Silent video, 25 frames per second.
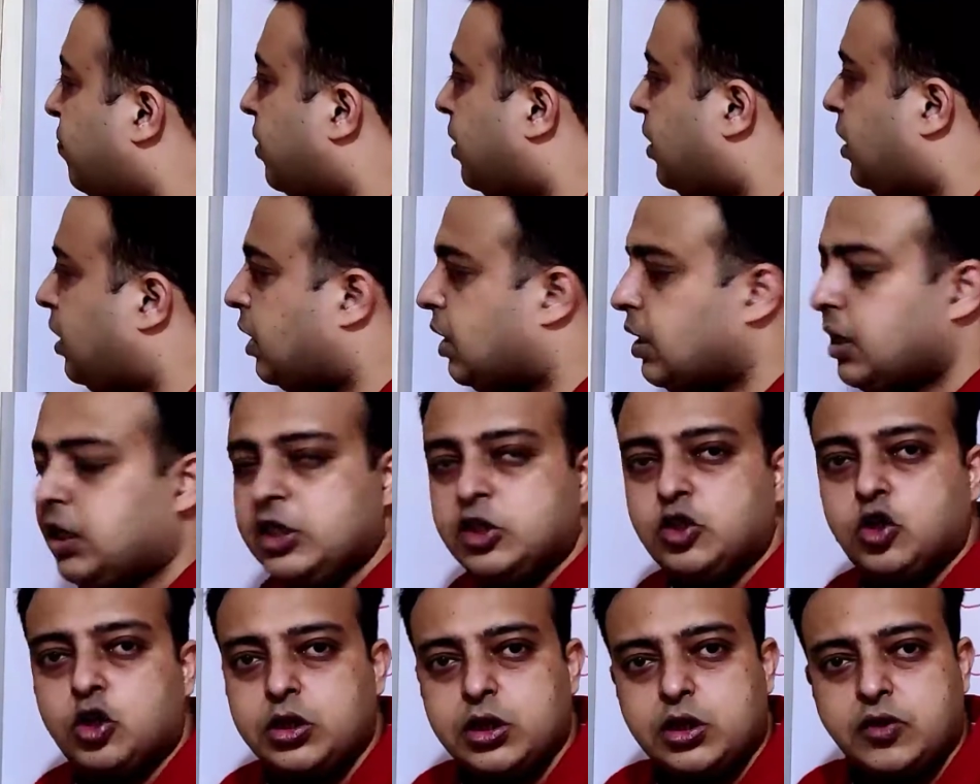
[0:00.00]
Here it
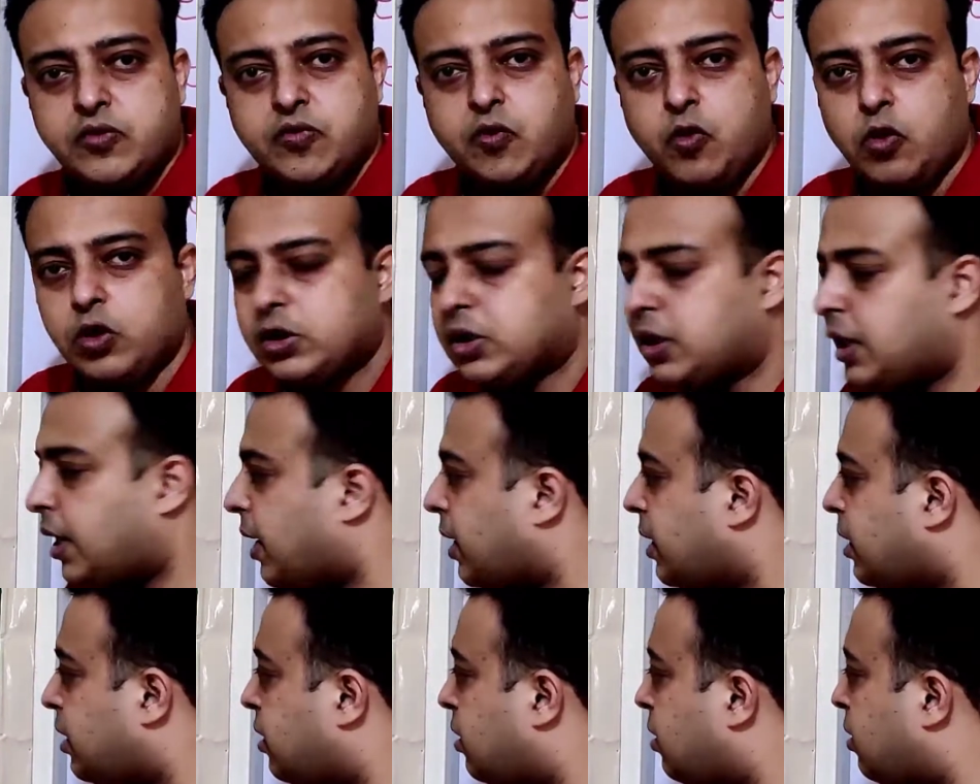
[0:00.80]
is on the 4th
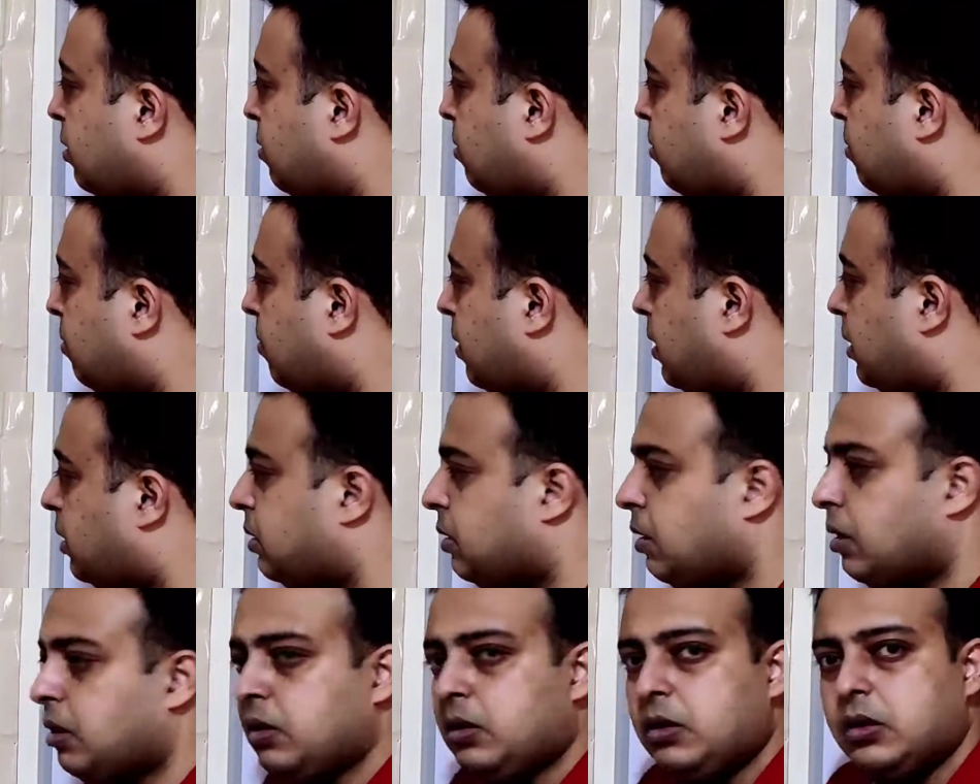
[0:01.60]
rank.
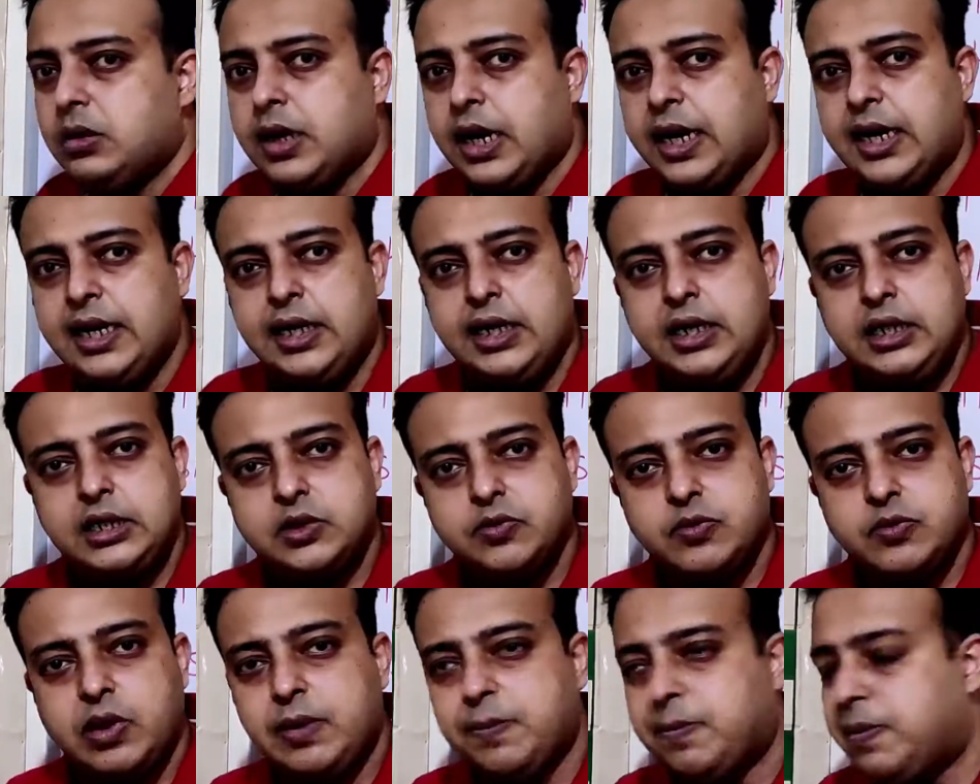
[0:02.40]
But the knight
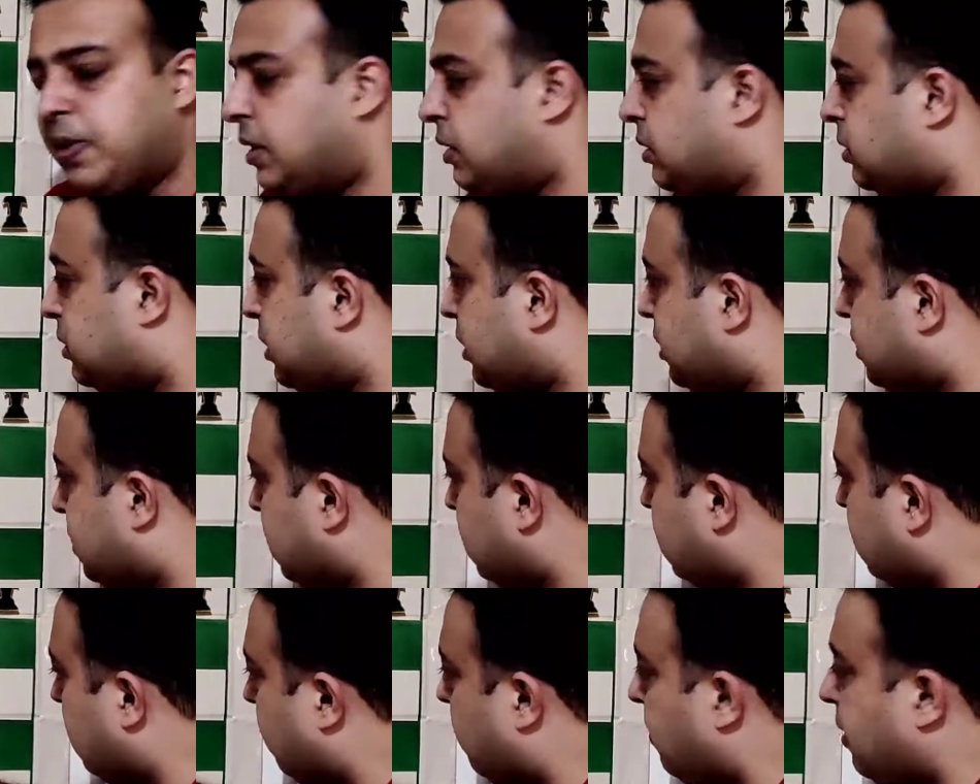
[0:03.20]
is well placed, it's
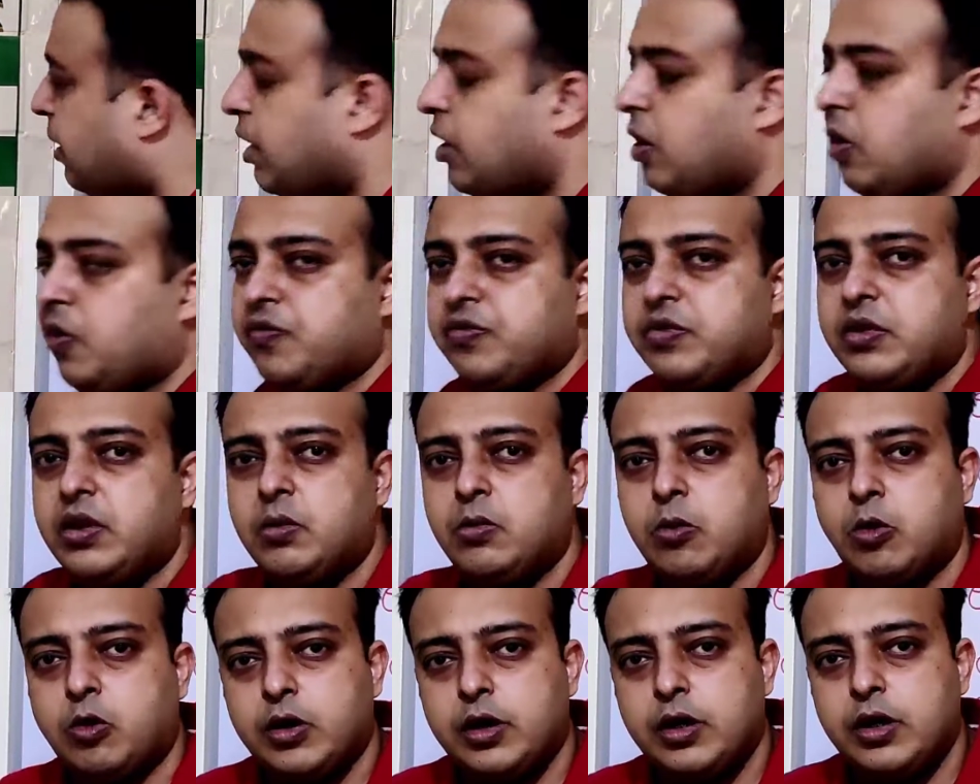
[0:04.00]
in the middle of the
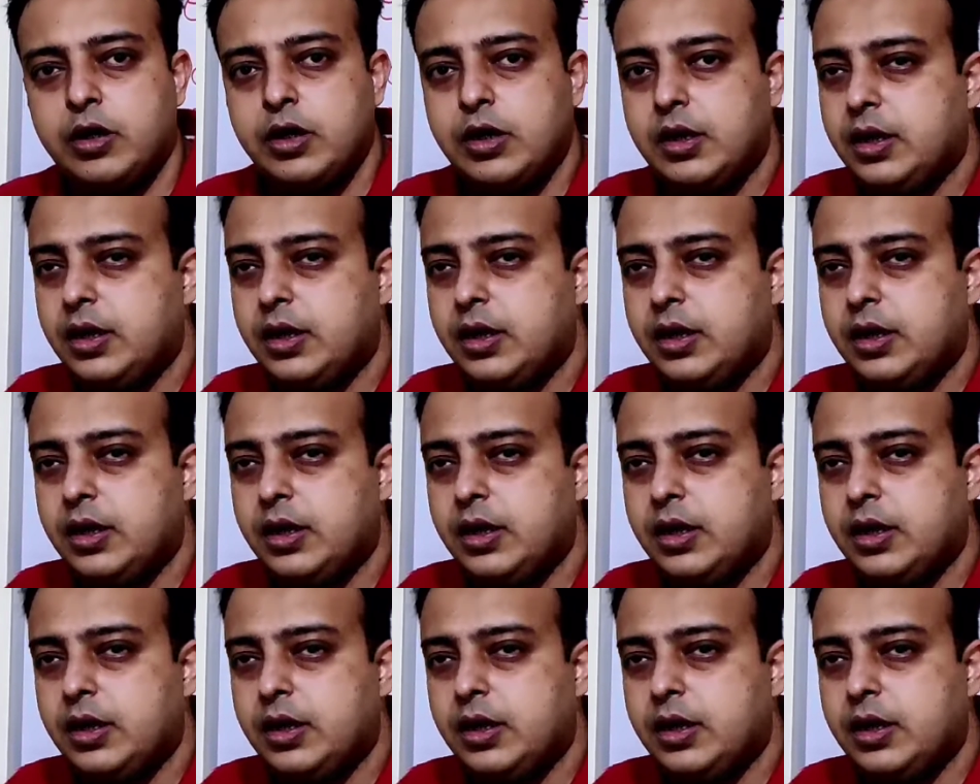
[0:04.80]
board.